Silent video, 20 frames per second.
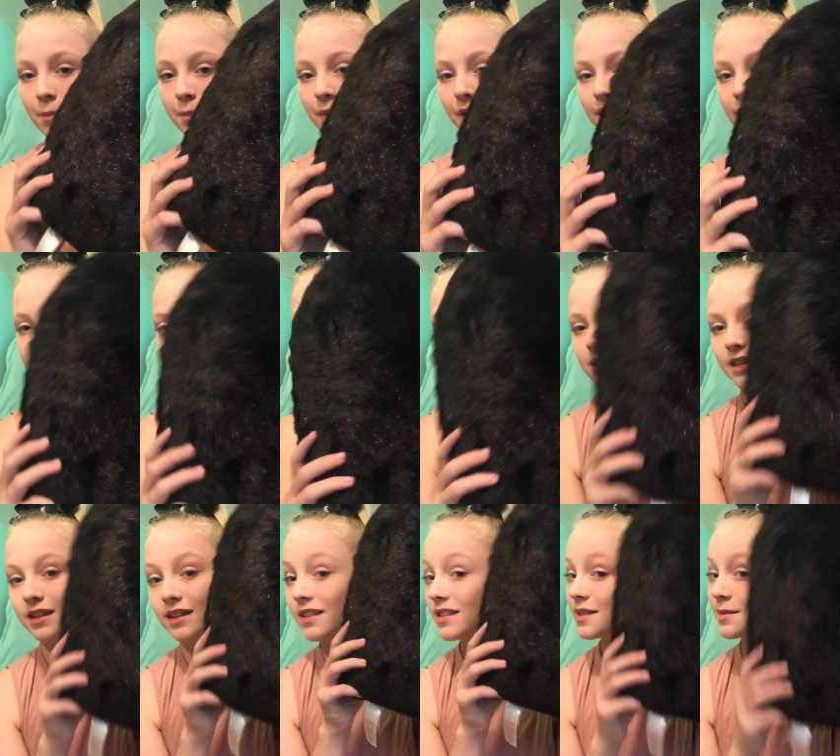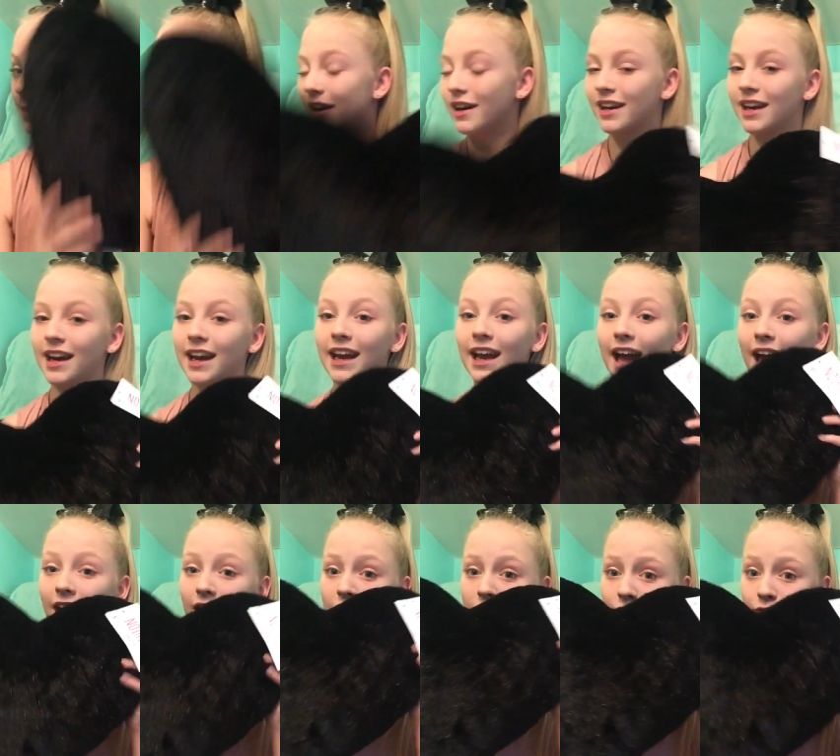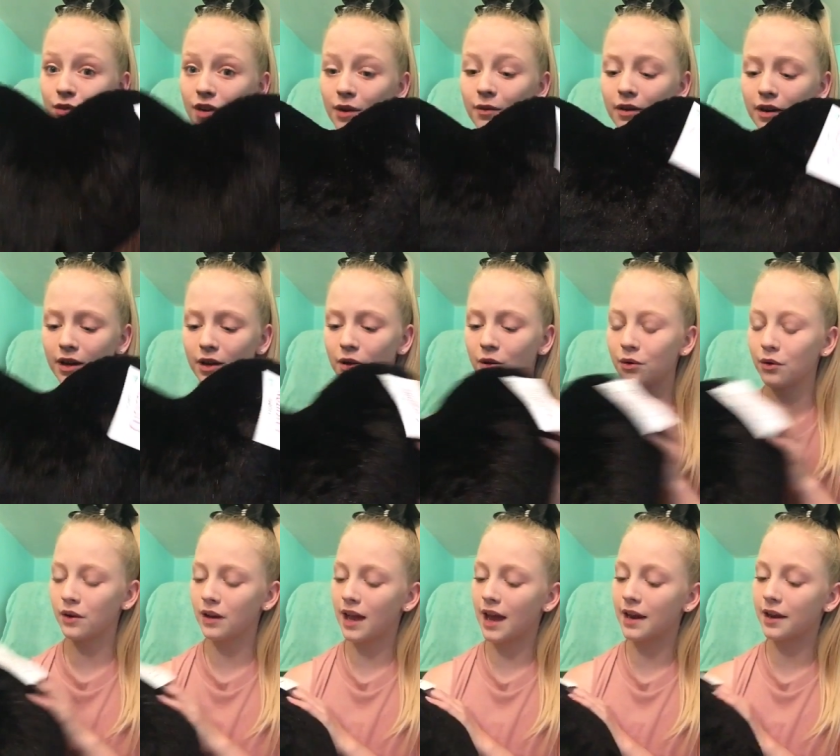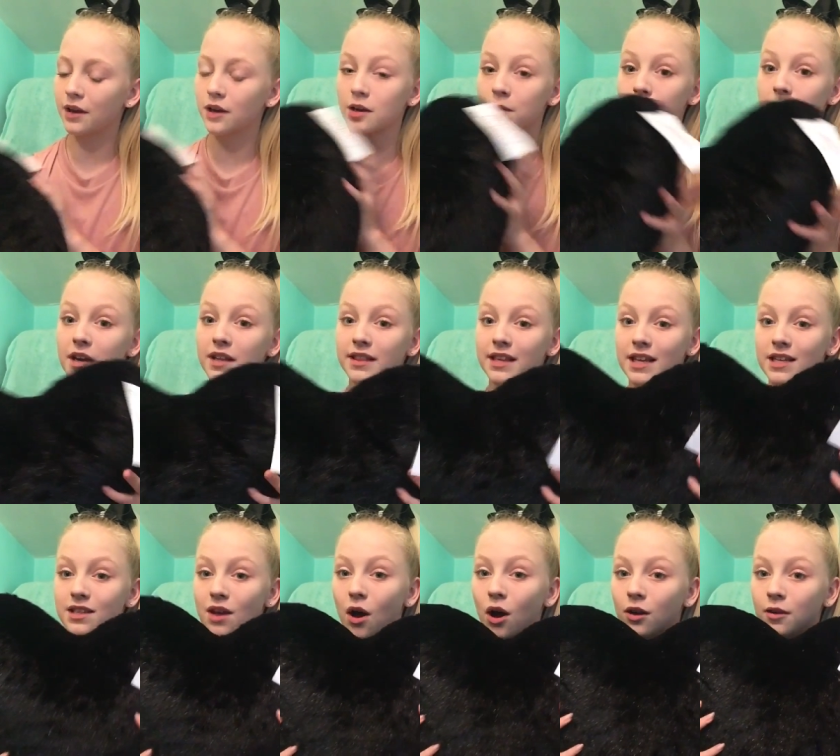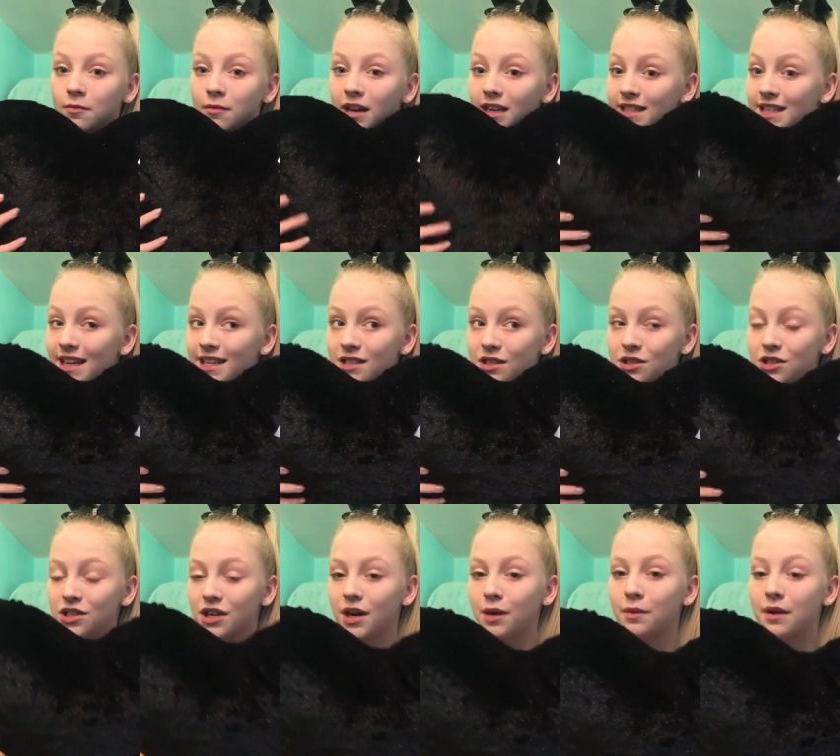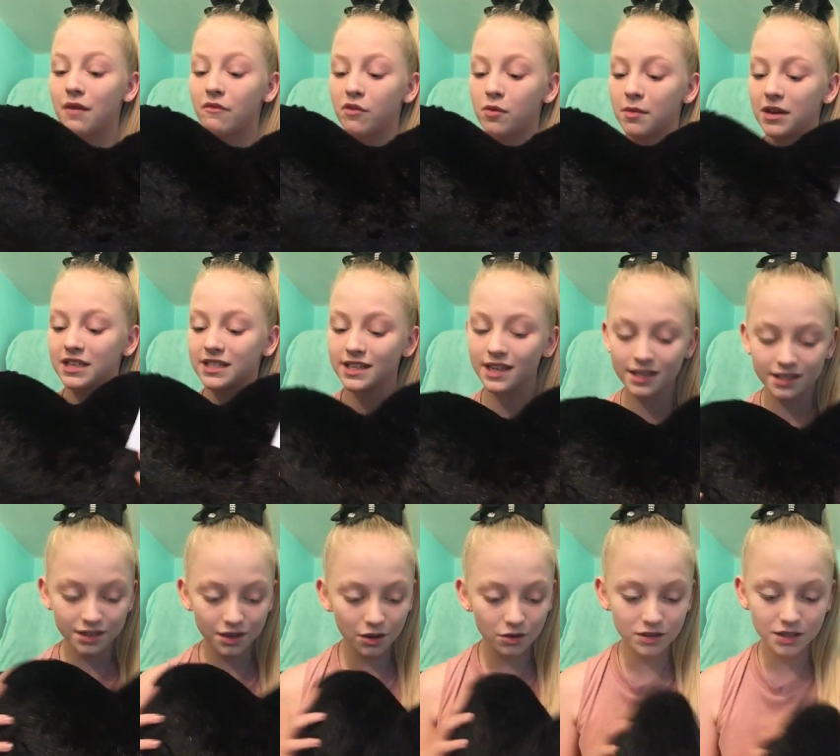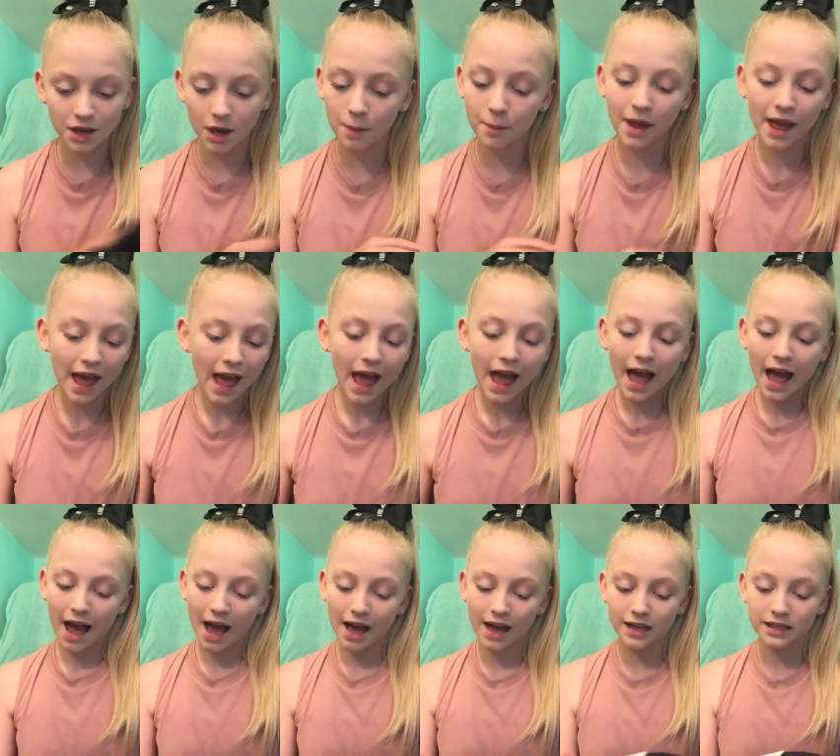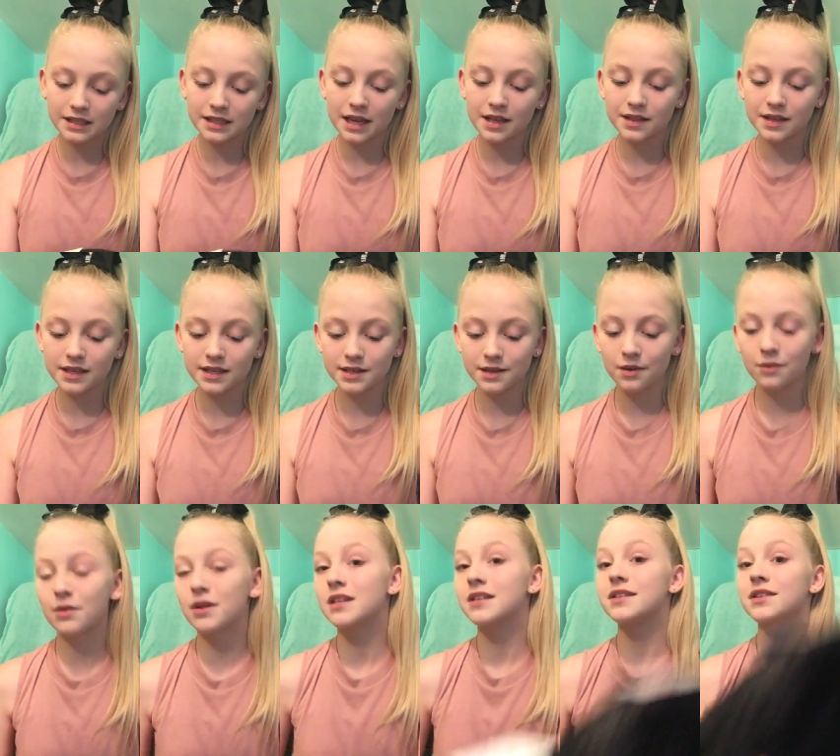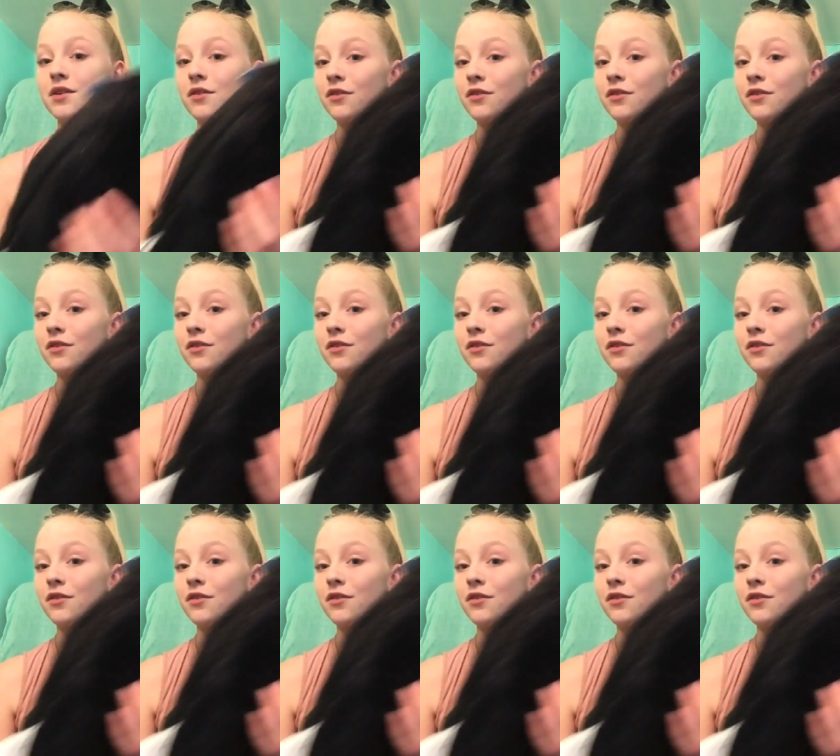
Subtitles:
but it is sparkly and it's really, really cool. And I'm gonna put this on my desk chair whenever my desk goes up. And this was